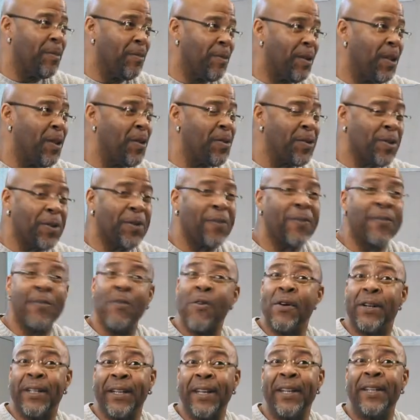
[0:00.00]
close to
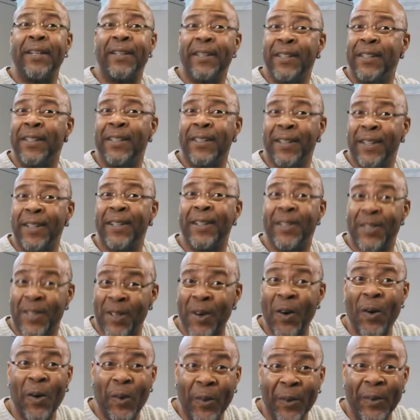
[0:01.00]
40 years
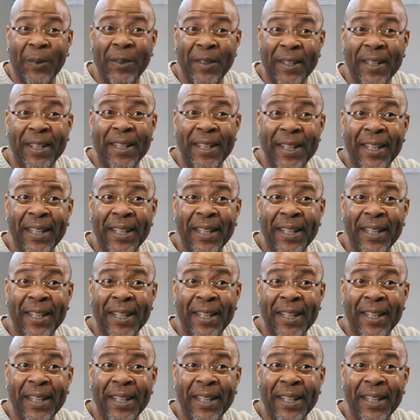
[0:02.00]
old,